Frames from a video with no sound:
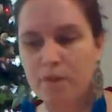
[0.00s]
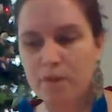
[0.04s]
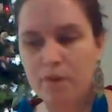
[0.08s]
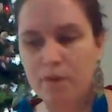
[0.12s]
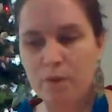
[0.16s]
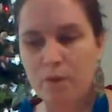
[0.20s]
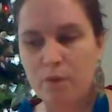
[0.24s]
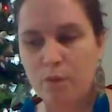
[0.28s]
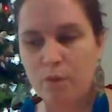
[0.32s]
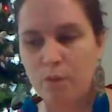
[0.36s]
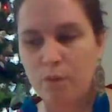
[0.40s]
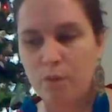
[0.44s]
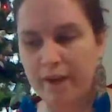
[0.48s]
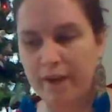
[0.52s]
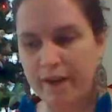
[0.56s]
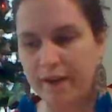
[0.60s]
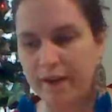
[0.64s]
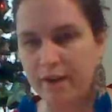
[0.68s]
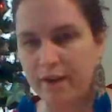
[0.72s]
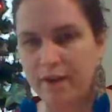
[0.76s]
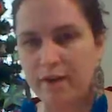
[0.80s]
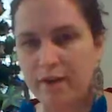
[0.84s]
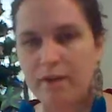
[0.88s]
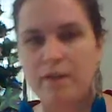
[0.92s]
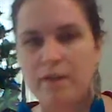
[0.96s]

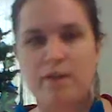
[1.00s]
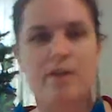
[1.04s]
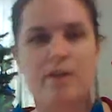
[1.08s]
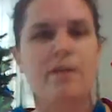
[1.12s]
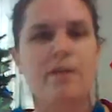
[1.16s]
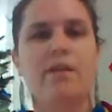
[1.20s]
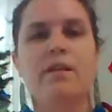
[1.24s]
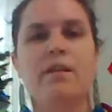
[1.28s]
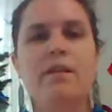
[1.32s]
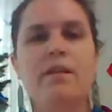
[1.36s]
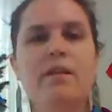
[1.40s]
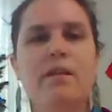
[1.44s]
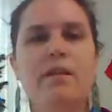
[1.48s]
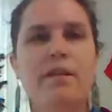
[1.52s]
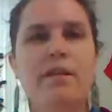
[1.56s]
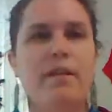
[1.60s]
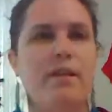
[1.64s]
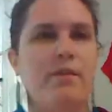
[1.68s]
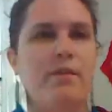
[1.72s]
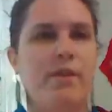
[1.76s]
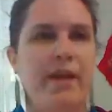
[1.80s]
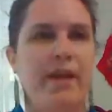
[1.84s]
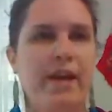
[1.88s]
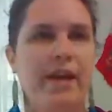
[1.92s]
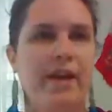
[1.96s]
Where? He
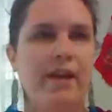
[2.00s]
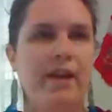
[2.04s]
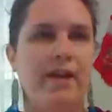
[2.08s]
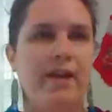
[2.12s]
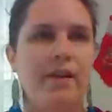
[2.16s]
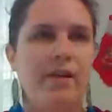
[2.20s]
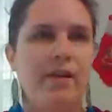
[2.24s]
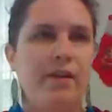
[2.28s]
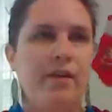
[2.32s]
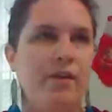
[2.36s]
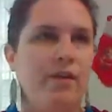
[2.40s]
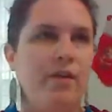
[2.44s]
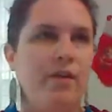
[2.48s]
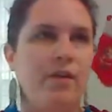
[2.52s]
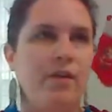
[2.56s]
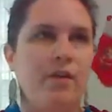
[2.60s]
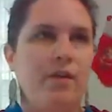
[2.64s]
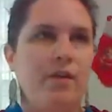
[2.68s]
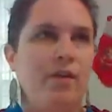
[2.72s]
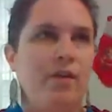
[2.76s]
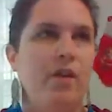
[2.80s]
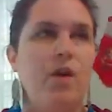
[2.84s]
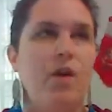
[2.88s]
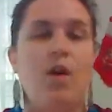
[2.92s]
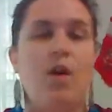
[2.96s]
ran
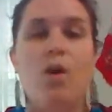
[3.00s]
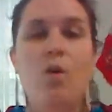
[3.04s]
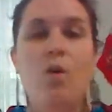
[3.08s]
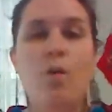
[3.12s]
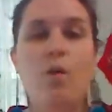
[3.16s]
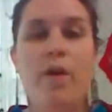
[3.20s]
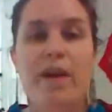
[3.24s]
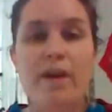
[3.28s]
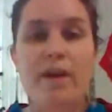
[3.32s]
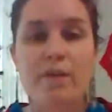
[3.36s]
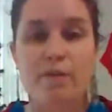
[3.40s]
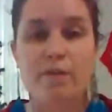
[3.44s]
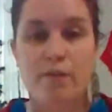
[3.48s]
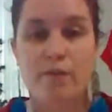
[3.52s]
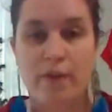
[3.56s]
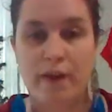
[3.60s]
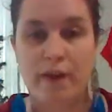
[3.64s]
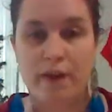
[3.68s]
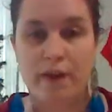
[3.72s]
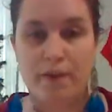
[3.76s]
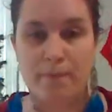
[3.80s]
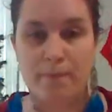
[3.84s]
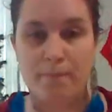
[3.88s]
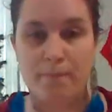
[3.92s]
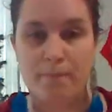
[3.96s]
away
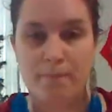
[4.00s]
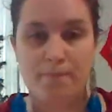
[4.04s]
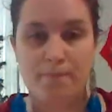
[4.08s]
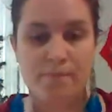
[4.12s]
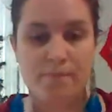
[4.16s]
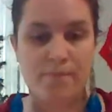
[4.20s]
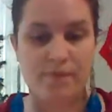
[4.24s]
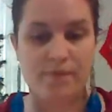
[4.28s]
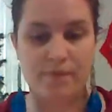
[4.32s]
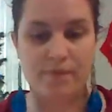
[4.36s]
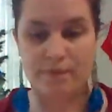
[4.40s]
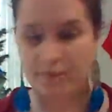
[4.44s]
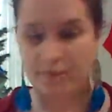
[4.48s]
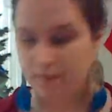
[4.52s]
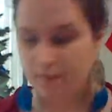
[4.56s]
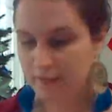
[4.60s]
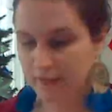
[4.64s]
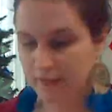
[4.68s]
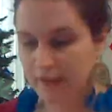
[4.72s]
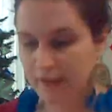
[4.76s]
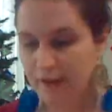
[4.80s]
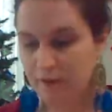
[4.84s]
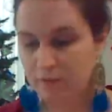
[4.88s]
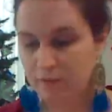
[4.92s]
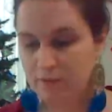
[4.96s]
from the
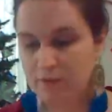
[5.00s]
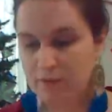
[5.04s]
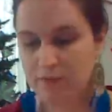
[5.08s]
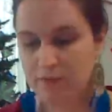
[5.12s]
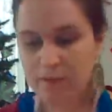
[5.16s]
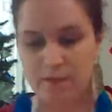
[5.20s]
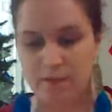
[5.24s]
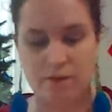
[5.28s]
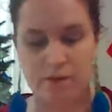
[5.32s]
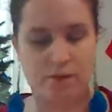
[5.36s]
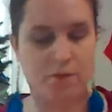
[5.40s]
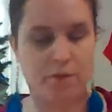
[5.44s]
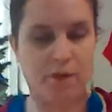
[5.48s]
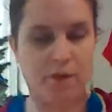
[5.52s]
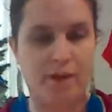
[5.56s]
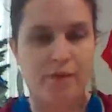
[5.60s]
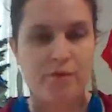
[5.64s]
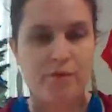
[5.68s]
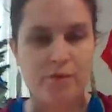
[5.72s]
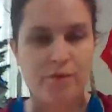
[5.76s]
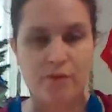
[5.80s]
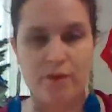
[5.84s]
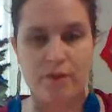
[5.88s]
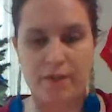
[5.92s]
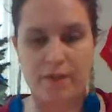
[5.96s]
house. You know, whatever
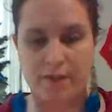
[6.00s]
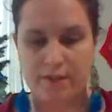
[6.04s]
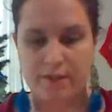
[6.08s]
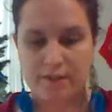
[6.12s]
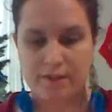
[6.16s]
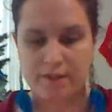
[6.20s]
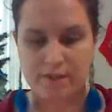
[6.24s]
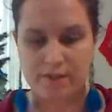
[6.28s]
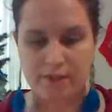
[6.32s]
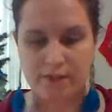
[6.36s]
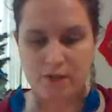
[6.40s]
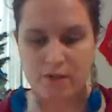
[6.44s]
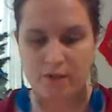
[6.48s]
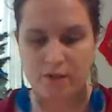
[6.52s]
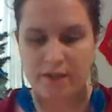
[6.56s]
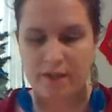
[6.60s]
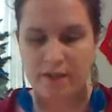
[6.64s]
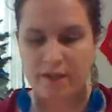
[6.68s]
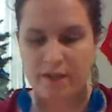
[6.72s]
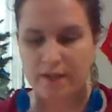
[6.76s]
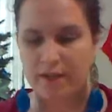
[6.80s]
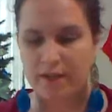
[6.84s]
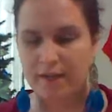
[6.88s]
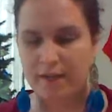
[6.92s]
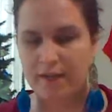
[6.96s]
it is. So it
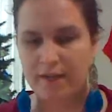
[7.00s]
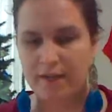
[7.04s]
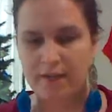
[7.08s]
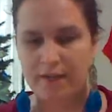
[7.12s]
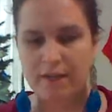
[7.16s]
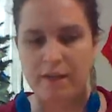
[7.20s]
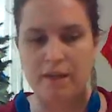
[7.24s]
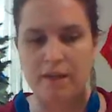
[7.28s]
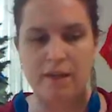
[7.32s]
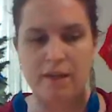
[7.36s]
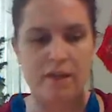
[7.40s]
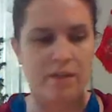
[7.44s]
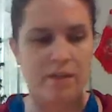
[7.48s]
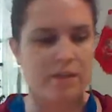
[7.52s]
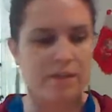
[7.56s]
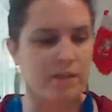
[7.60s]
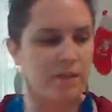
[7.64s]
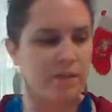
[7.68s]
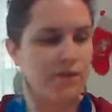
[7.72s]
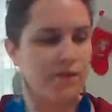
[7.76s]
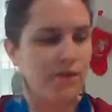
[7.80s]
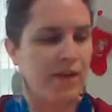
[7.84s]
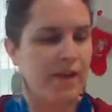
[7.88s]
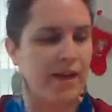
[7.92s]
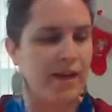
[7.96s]
can
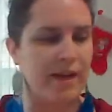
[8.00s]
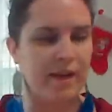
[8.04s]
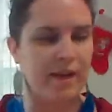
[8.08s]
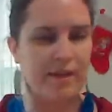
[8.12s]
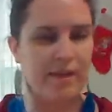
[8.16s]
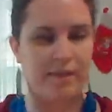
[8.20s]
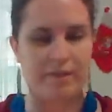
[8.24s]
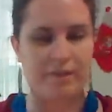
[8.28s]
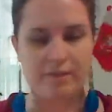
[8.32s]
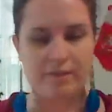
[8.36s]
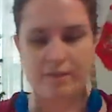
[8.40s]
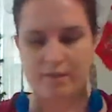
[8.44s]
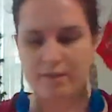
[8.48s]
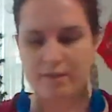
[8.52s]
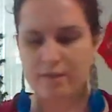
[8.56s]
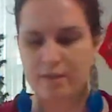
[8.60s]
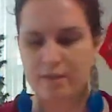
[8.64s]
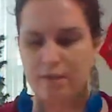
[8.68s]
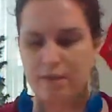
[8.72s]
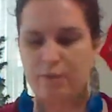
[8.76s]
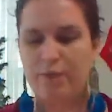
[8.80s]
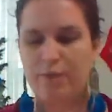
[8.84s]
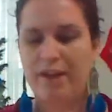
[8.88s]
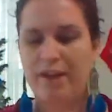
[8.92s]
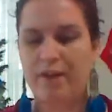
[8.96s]
define, he
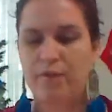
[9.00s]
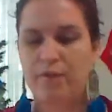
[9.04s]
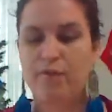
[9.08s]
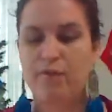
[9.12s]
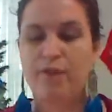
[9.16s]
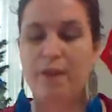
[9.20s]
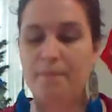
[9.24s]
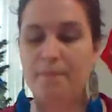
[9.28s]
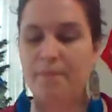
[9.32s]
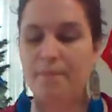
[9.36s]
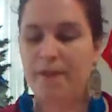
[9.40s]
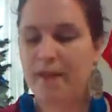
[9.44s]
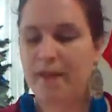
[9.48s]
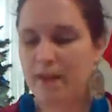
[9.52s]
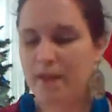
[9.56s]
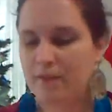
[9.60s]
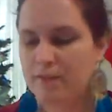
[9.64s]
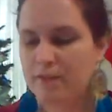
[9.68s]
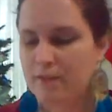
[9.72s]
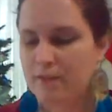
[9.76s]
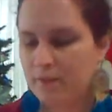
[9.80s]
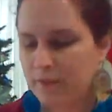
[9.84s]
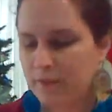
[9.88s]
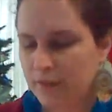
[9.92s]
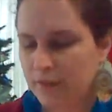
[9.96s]
ran from the house. There
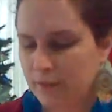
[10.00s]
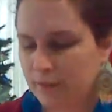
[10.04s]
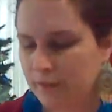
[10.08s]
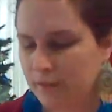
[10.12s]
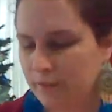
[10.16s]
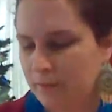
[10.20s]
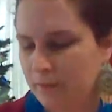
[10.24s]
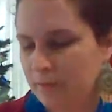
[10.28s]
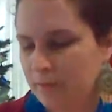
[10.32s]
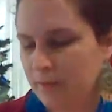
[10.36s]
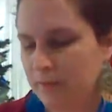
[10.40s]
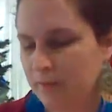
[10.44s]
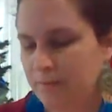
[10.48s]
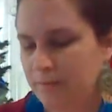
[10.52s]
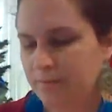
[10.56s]
we go, that would be.